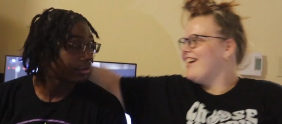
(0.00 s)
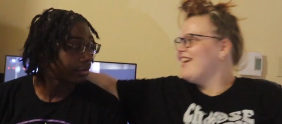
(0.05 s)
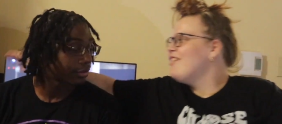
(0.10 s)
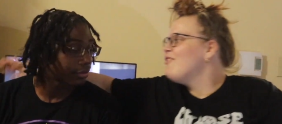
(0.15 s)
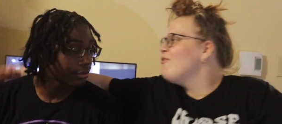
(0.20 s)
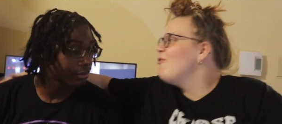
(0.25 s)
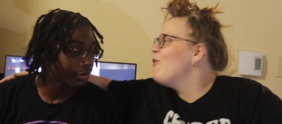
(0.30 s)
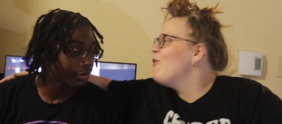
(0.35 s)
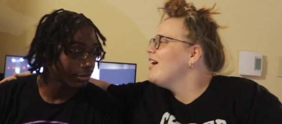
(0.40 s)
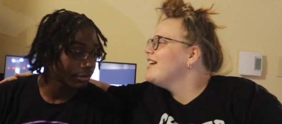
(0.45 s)

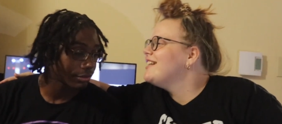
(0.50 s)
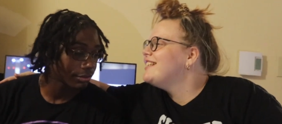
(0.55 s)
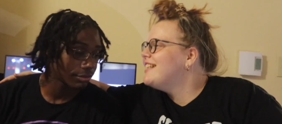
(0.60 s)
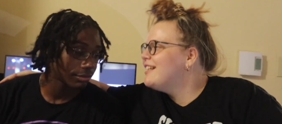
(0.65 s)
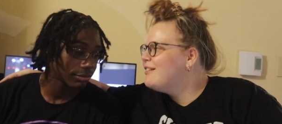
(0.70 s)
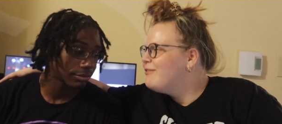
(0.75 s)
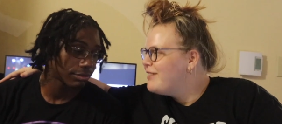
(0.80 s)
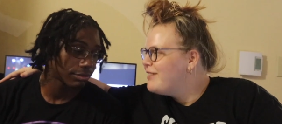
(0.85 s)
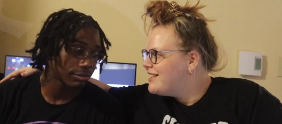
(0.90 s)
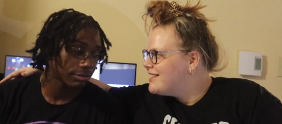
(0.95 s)
Speaker 1: What
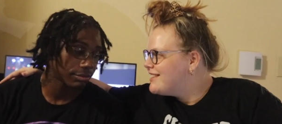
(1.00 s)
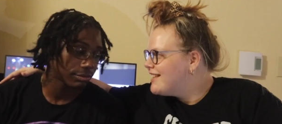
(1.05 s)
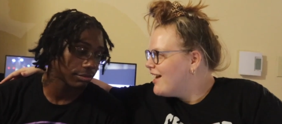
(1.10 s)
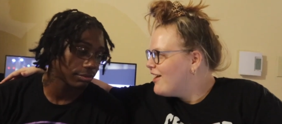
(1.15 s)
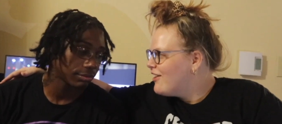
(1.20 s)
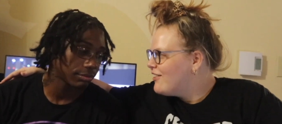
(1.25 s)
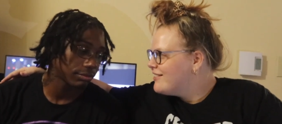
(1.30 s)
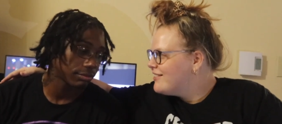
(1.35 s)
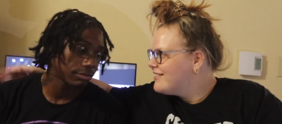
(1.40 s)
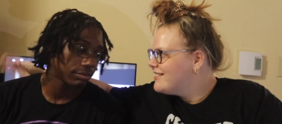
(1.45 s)
did we
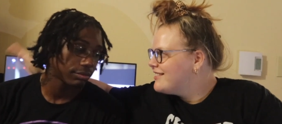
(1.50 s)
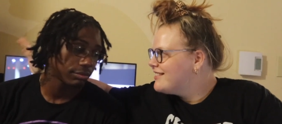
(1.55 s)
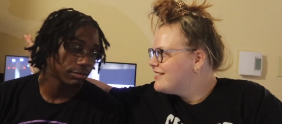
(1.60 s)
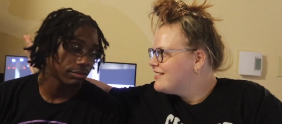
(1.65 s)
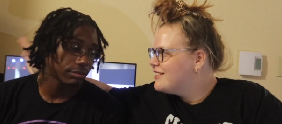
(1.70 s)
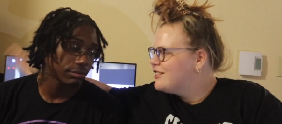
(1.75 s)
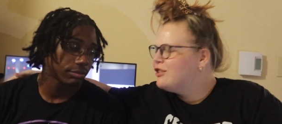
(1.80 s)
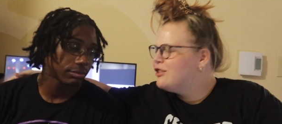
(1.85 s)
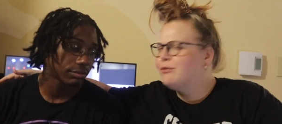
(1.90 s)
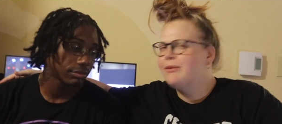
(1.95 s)
sell?
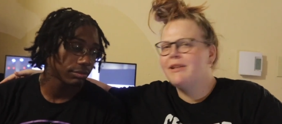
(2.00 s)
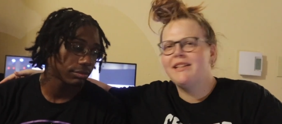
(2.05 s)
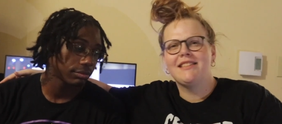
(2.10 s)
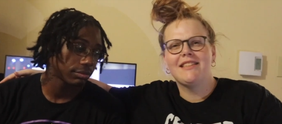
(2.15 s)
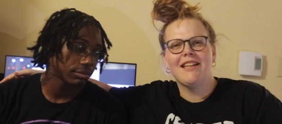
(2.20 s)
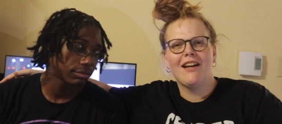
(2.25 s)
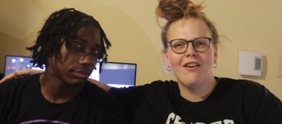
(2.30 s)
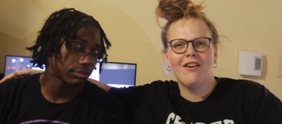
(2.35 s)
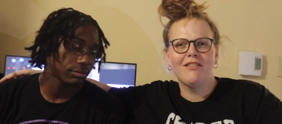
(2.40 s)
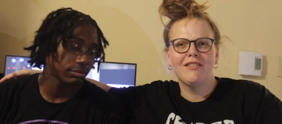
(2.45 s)
Do we
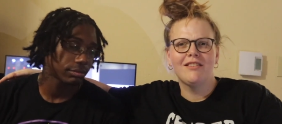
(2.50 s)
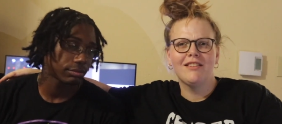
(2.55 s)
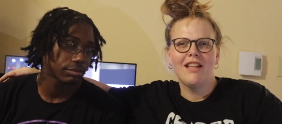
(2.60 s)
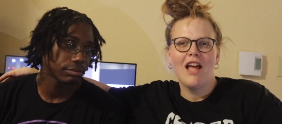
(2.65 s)
sell?